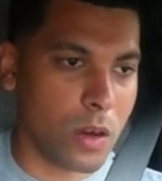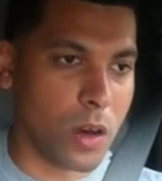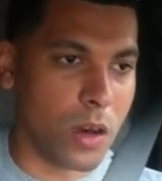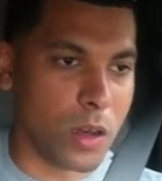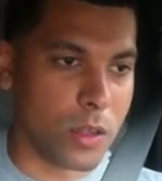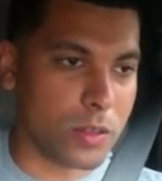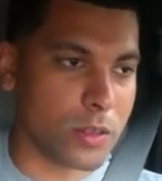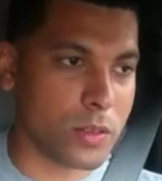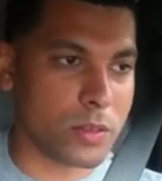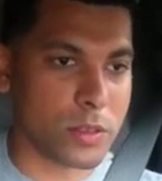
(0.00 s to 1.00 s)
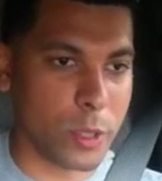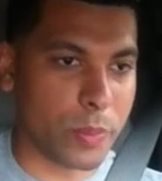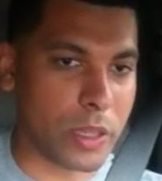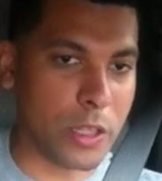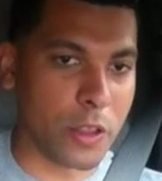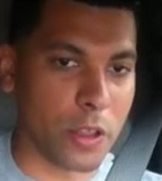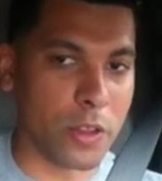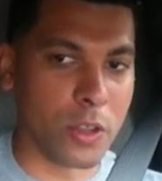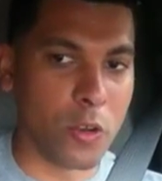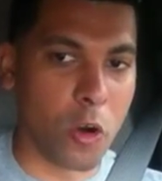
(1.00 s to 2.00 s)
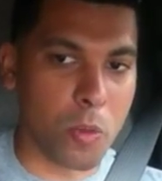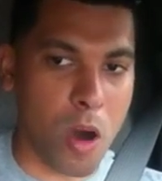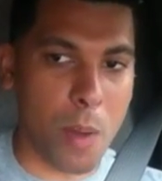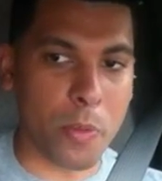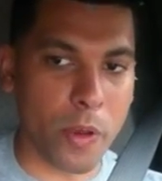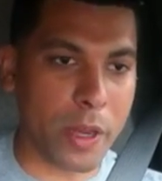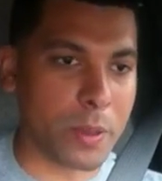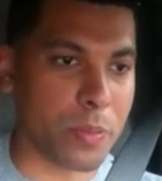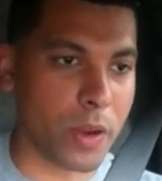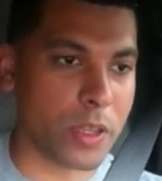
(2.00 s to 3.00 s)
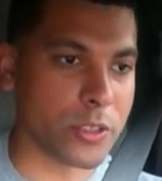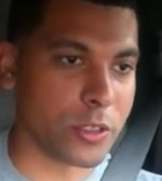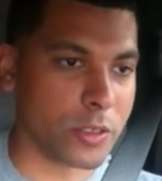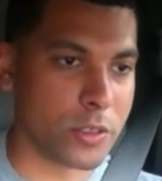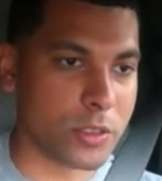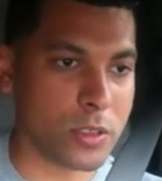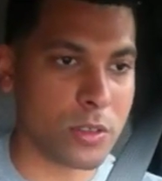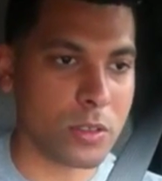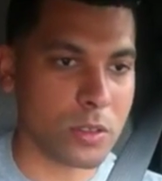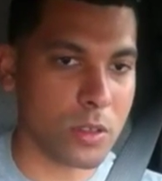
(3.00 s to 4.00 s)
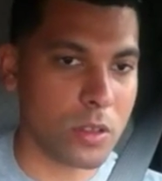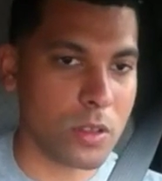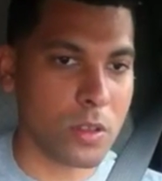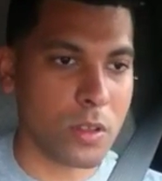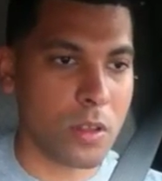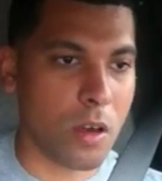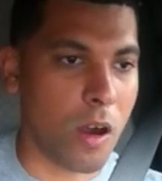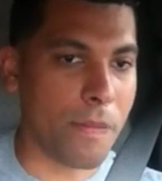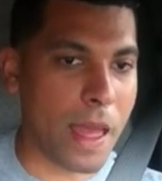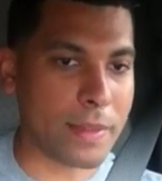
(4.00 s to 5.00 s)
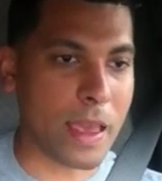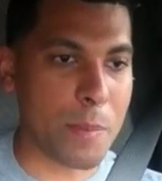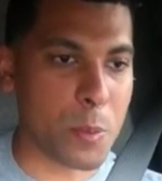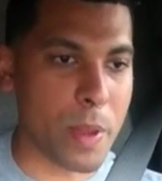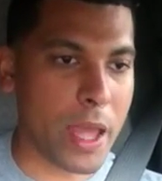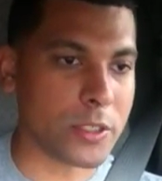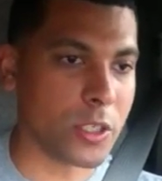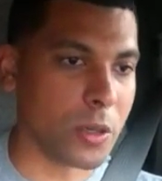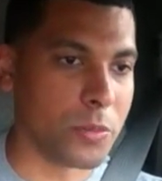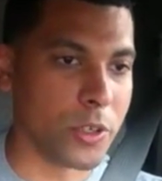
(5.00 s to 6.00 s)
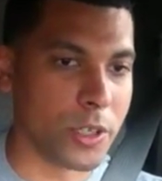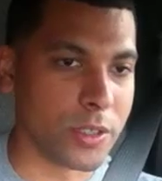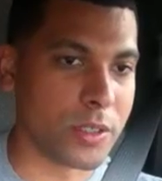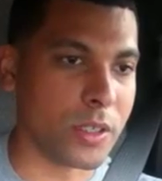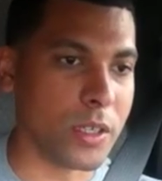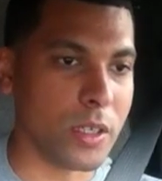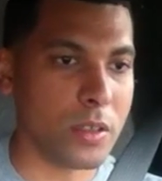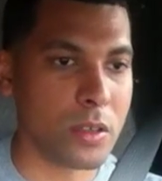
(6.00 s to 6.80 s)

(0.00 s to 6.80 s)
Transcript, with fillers: Uh, typically, the, the normal operating pressures on that type of matchup, you're going to see